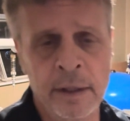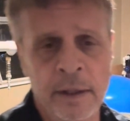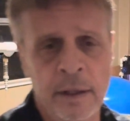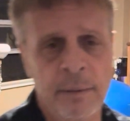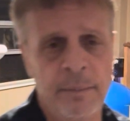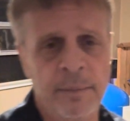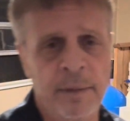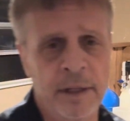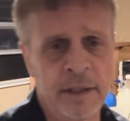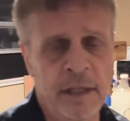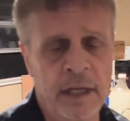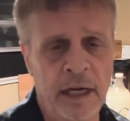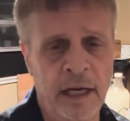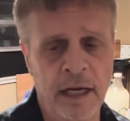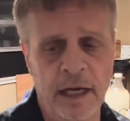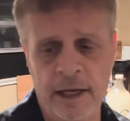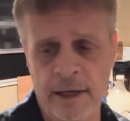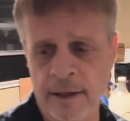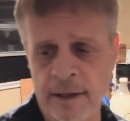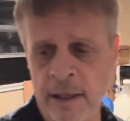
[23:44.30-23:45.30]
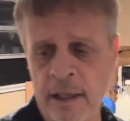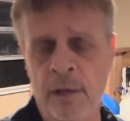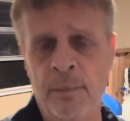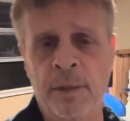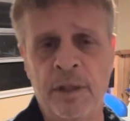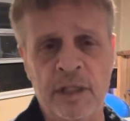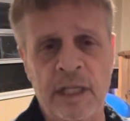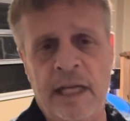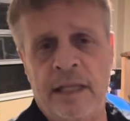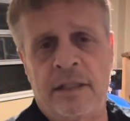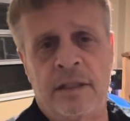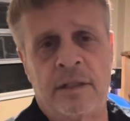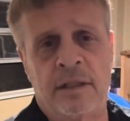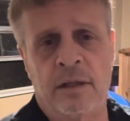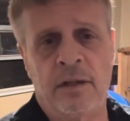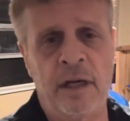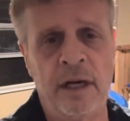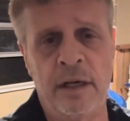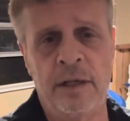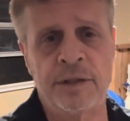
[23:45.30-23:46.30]
But that's the
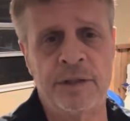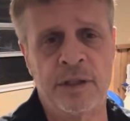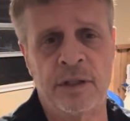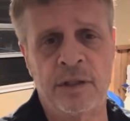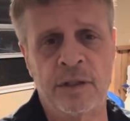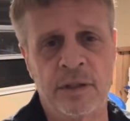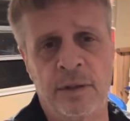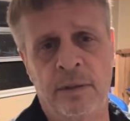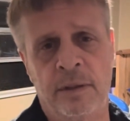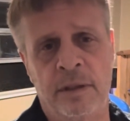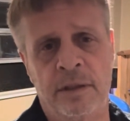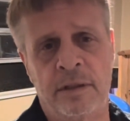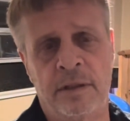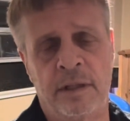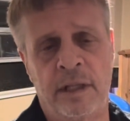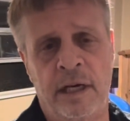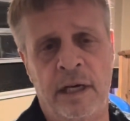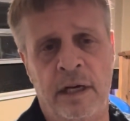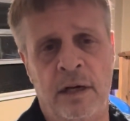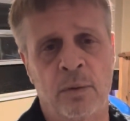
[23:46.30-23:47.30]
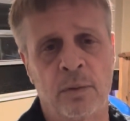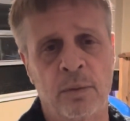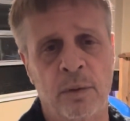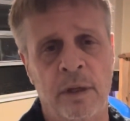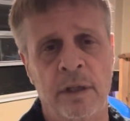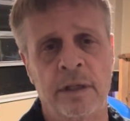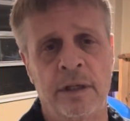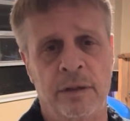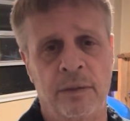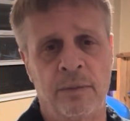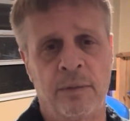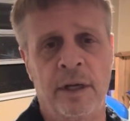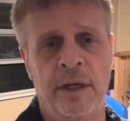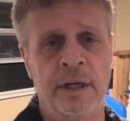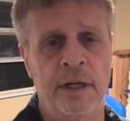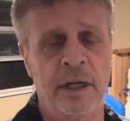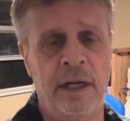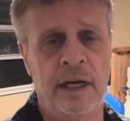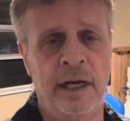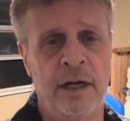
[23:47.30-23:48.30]
largest units that are running right
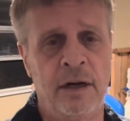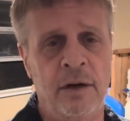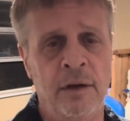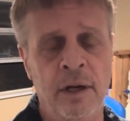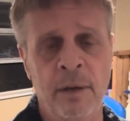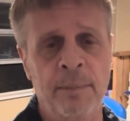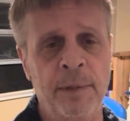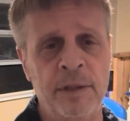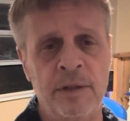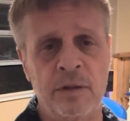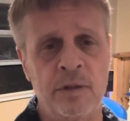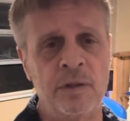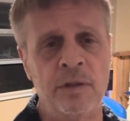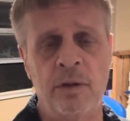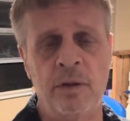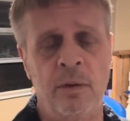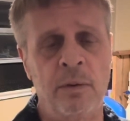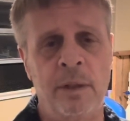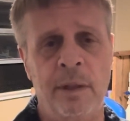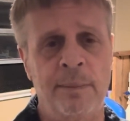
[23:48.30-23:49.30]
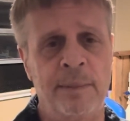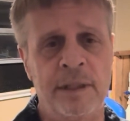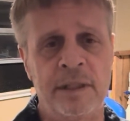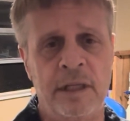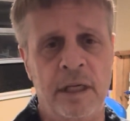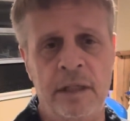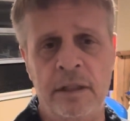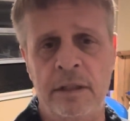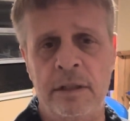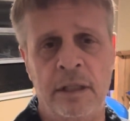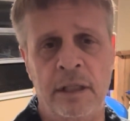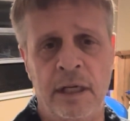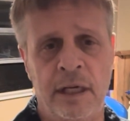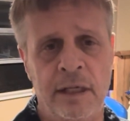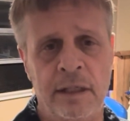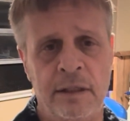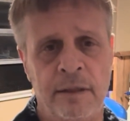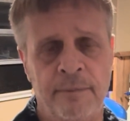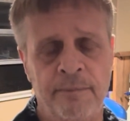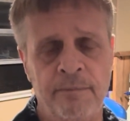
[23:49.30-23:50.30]
now. But there's no limitation
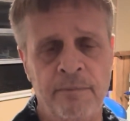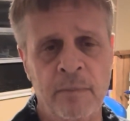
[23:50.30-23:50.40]
on them.